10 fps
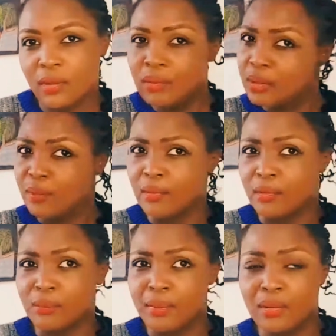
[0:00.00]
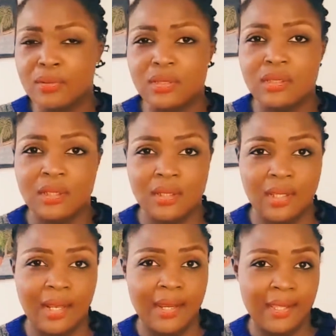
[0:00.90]
only one with brown teeth, and
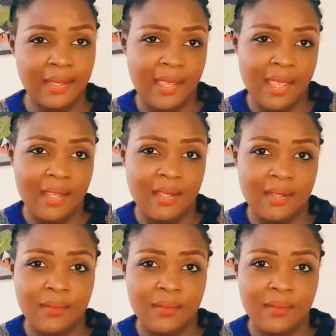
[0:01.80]
they're like, hey,